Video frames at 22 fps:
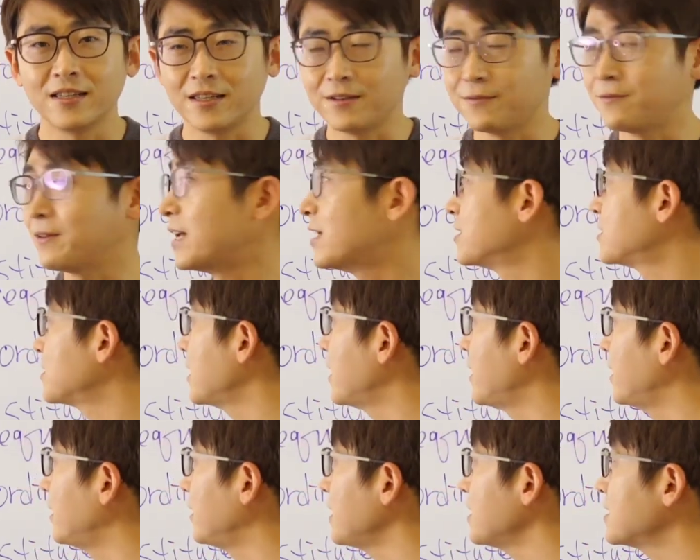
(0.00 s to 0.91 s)
events
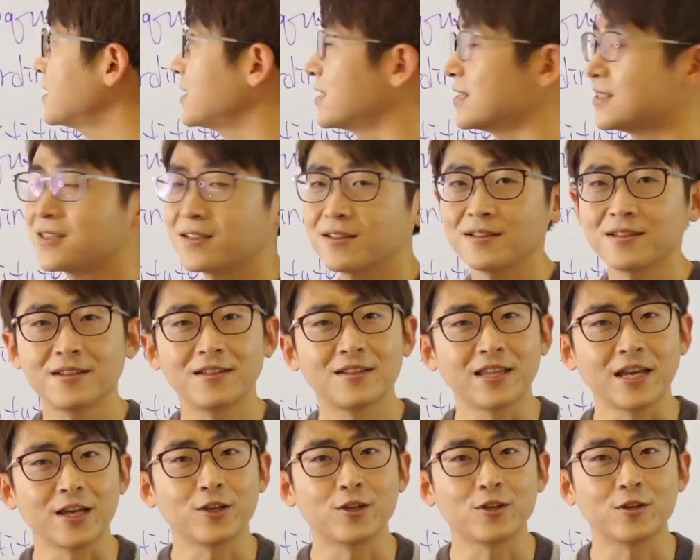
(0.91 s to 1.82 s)
and lessons.
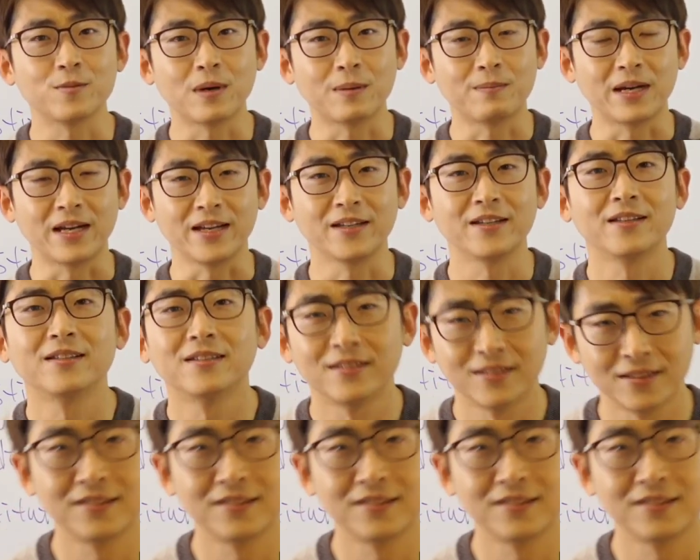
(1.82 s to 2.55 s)
Thank you. Bye-bye.